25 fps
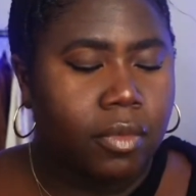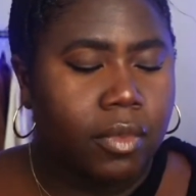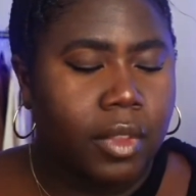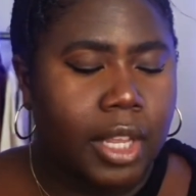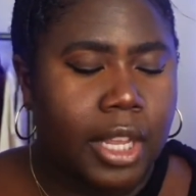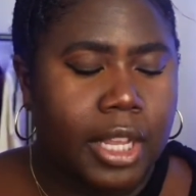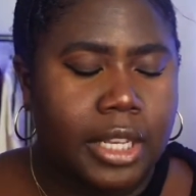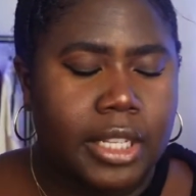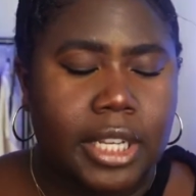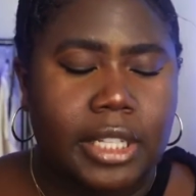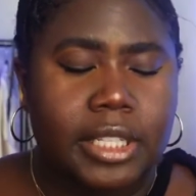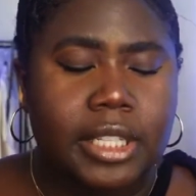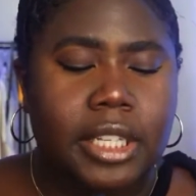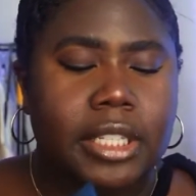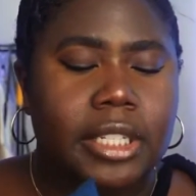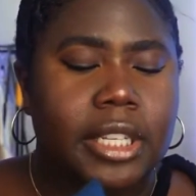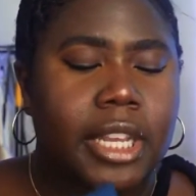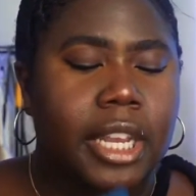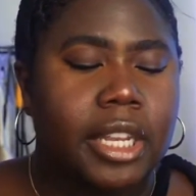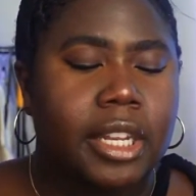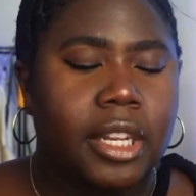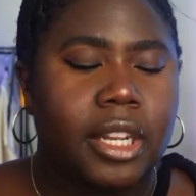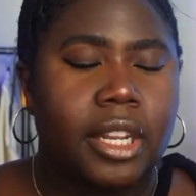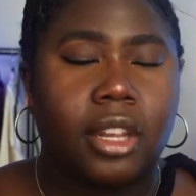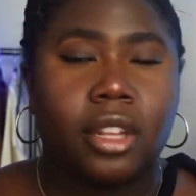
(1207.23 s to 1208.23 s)
it doesn't
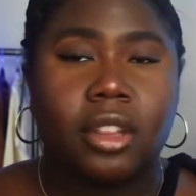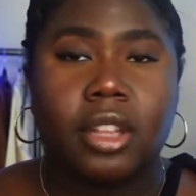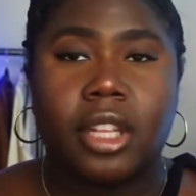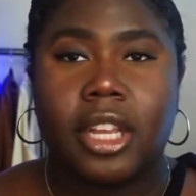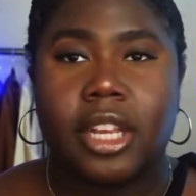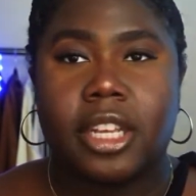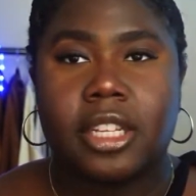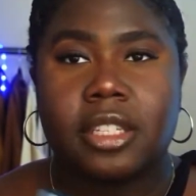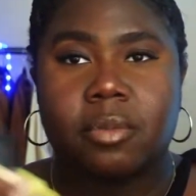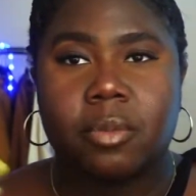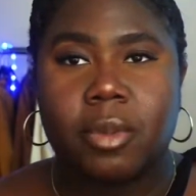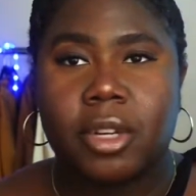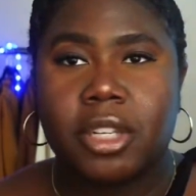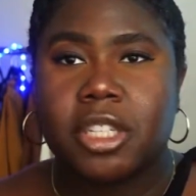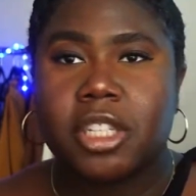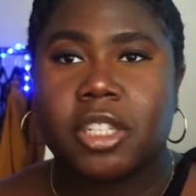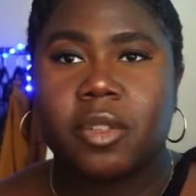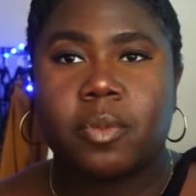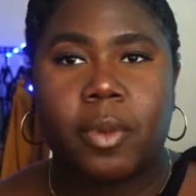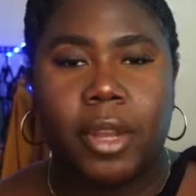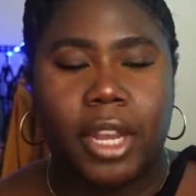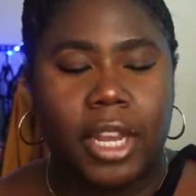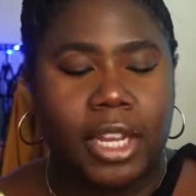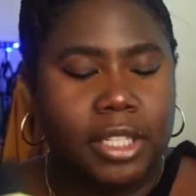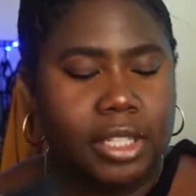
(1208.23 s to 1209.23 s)
take nearly as much
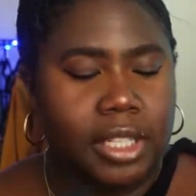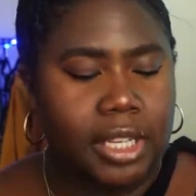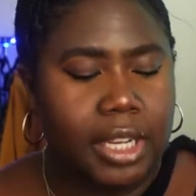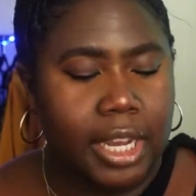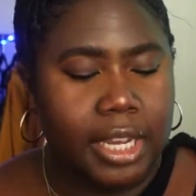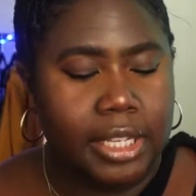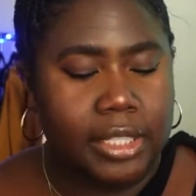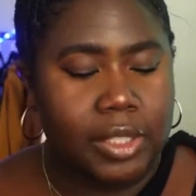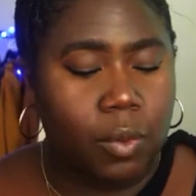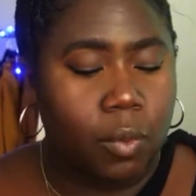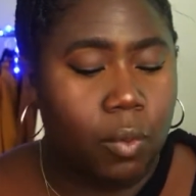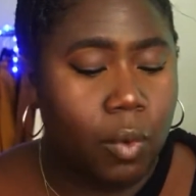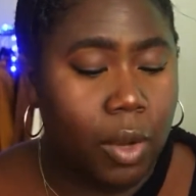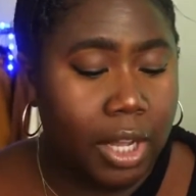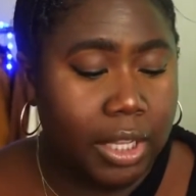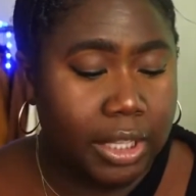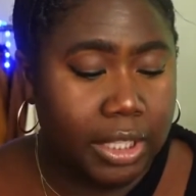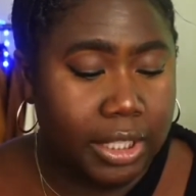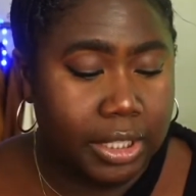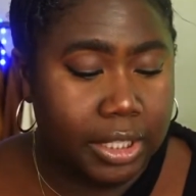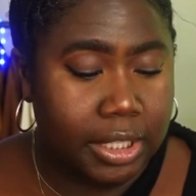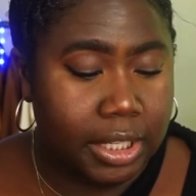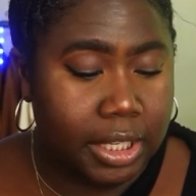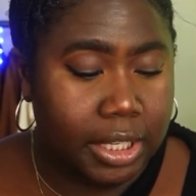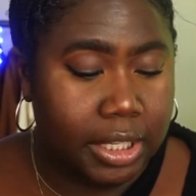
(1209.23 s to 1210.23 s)
space as a
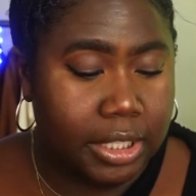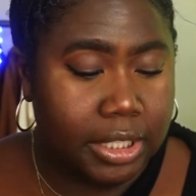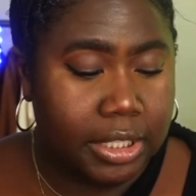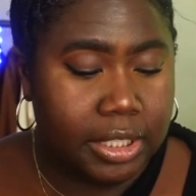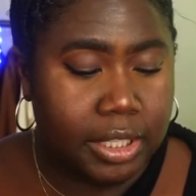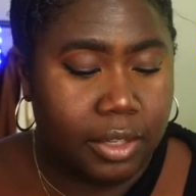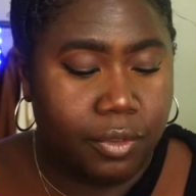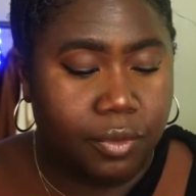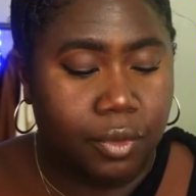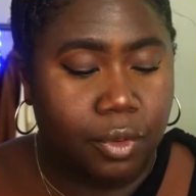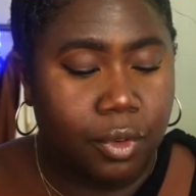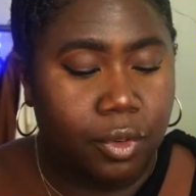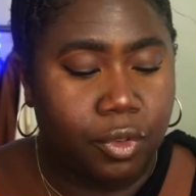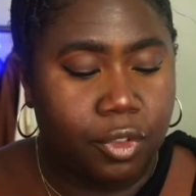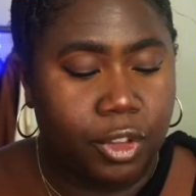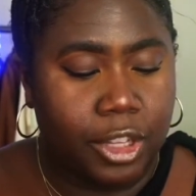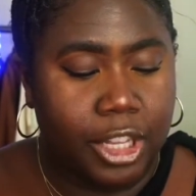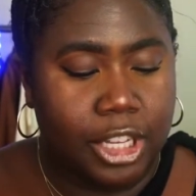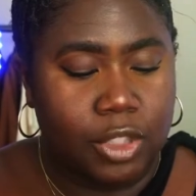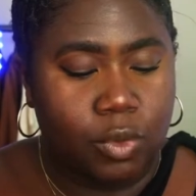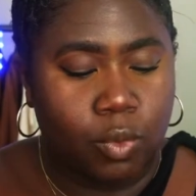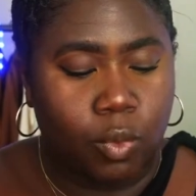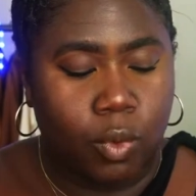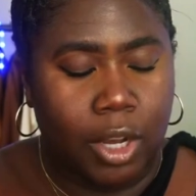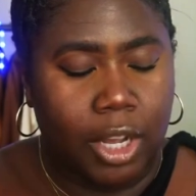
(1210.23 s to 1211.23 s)
wallet does, a
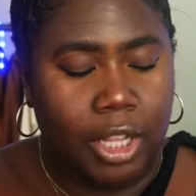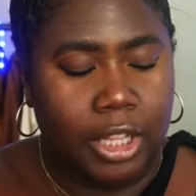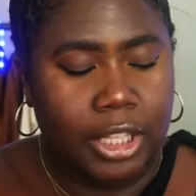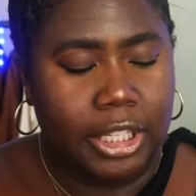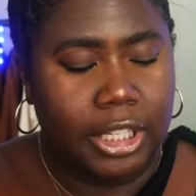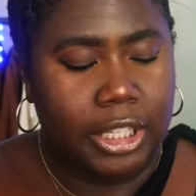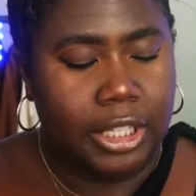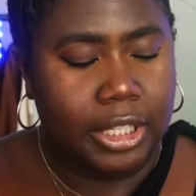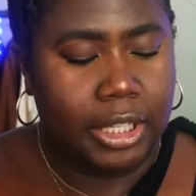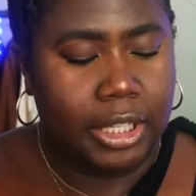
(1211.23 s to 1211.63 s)
full-fledged wallet.